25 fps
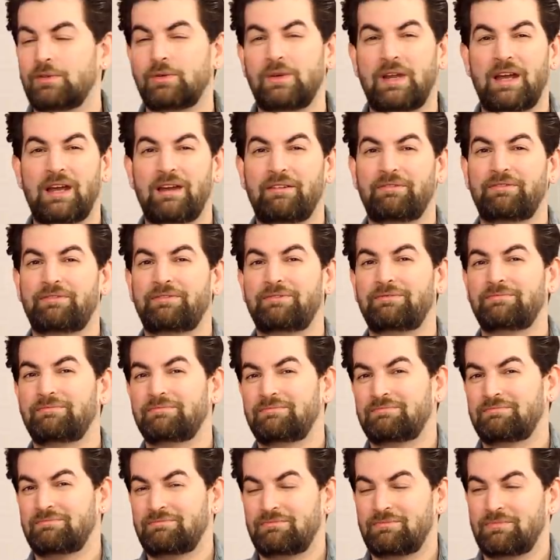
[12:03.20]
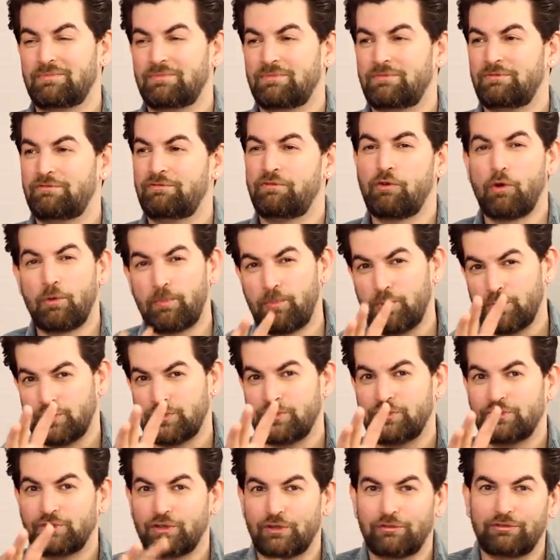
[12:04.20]
You have four
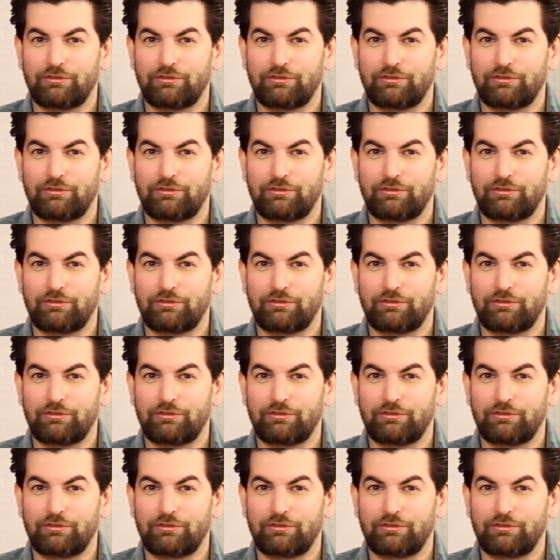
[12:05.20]
portions